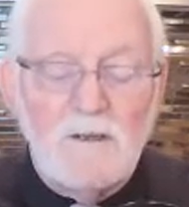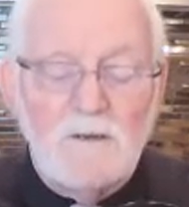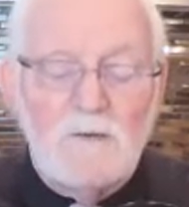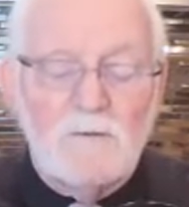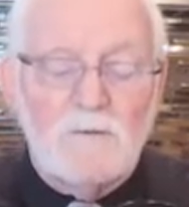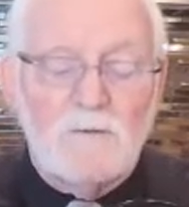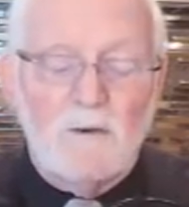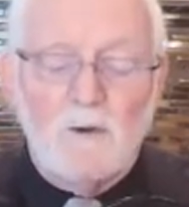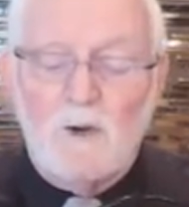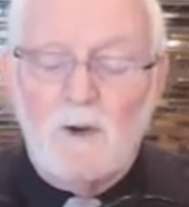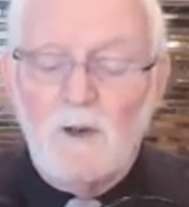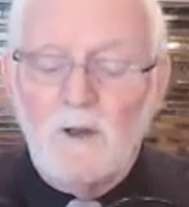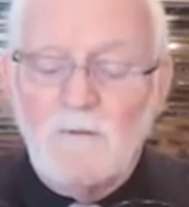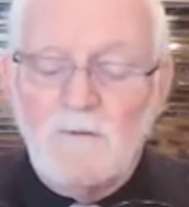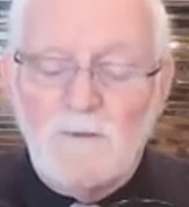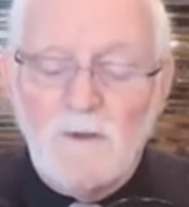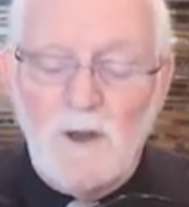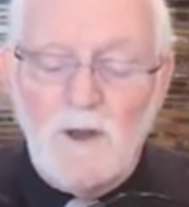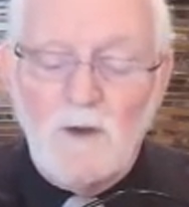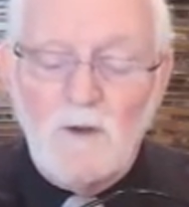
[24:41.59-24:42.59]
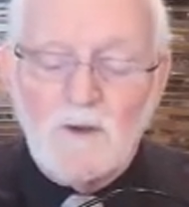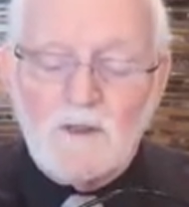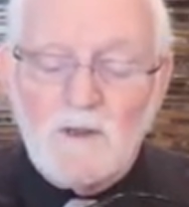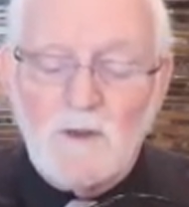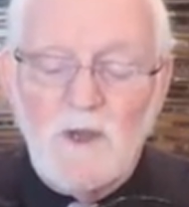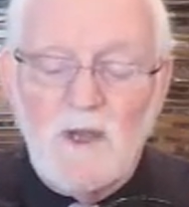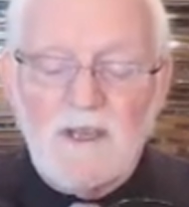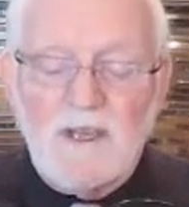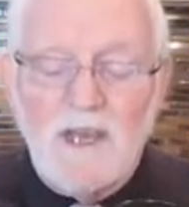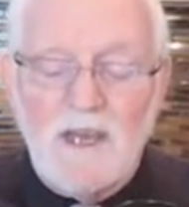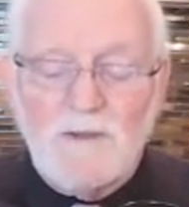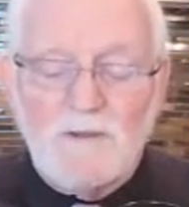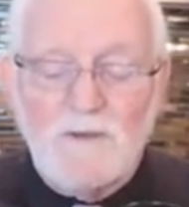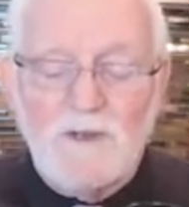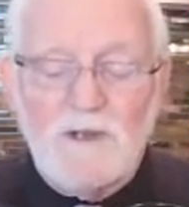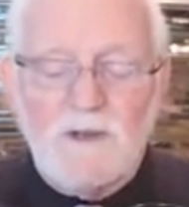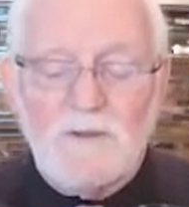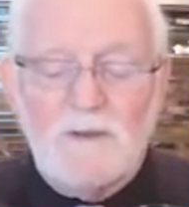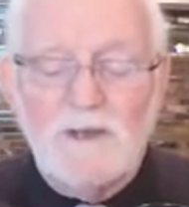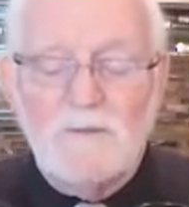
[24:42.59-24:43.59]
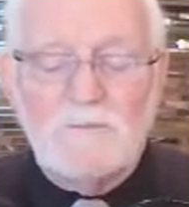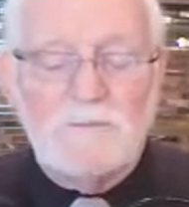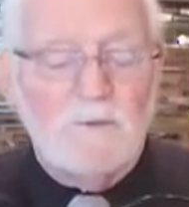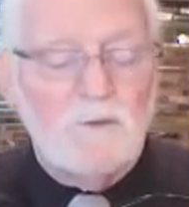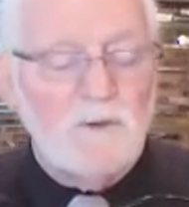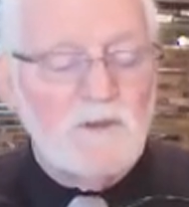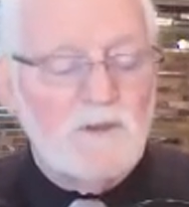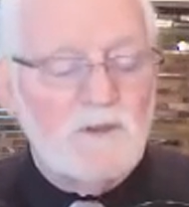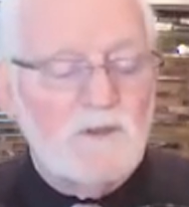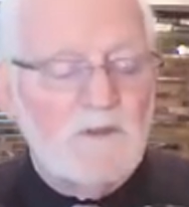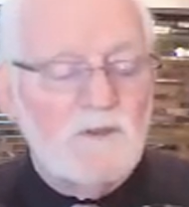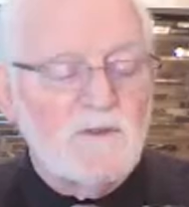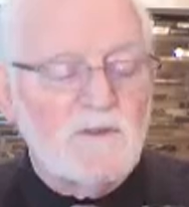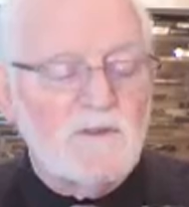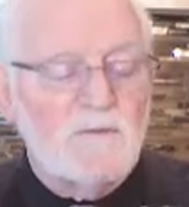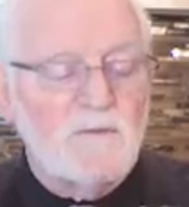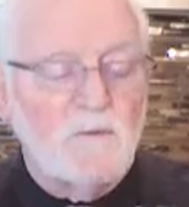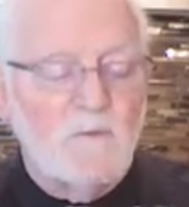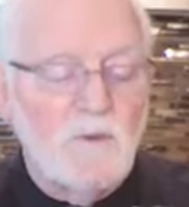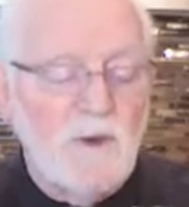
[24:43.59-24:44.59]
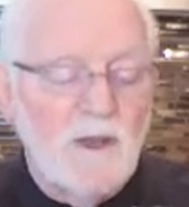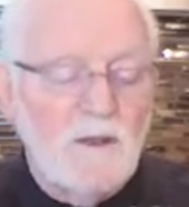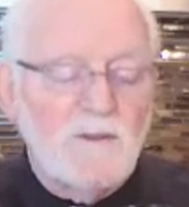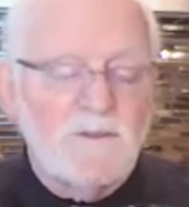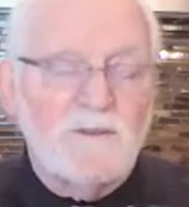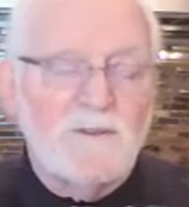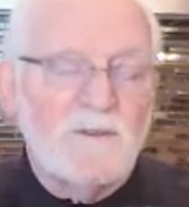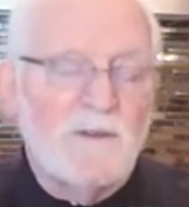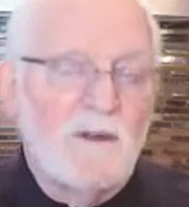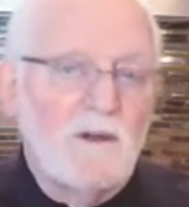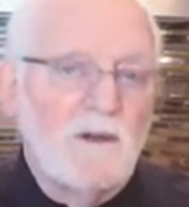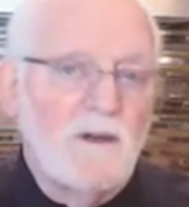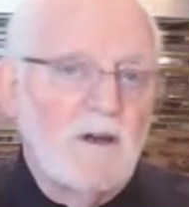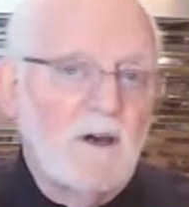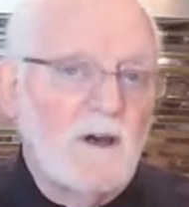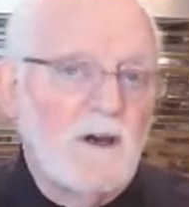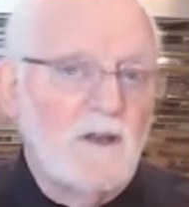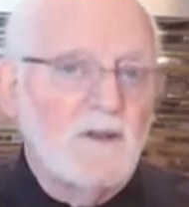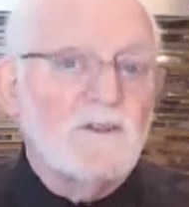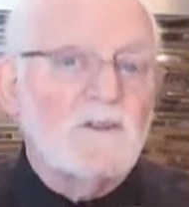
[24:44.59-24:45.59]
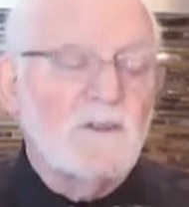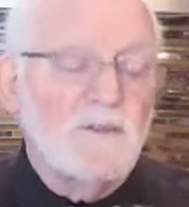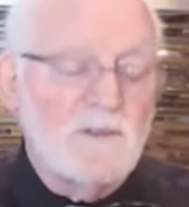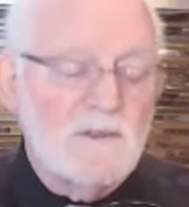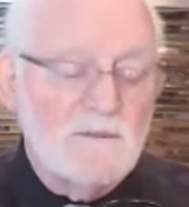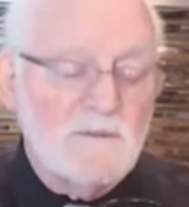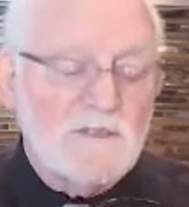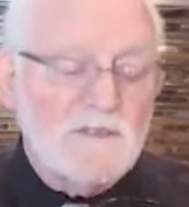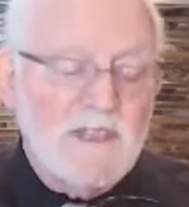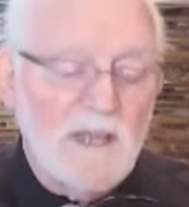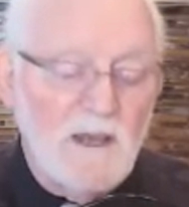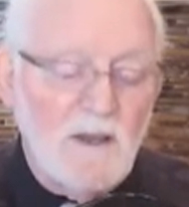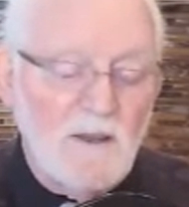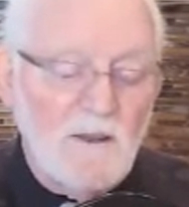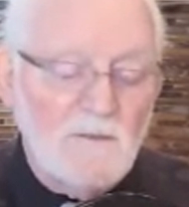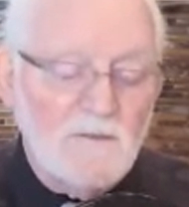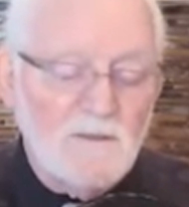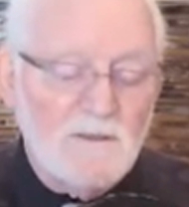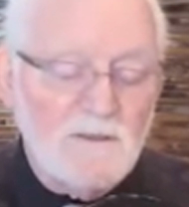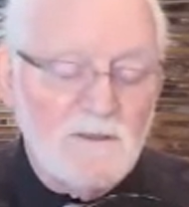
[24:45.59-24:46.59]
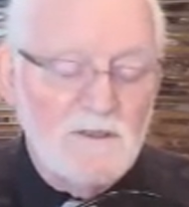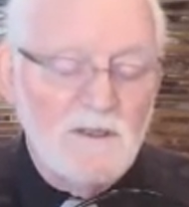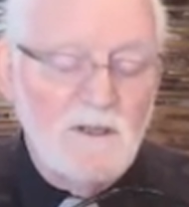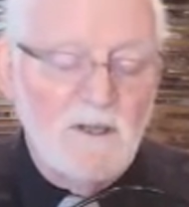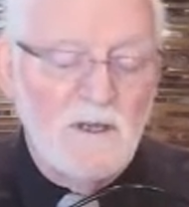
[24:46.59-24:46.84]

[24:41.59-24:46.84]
for all of those who are gathering great fortunes of wealth unto themselves,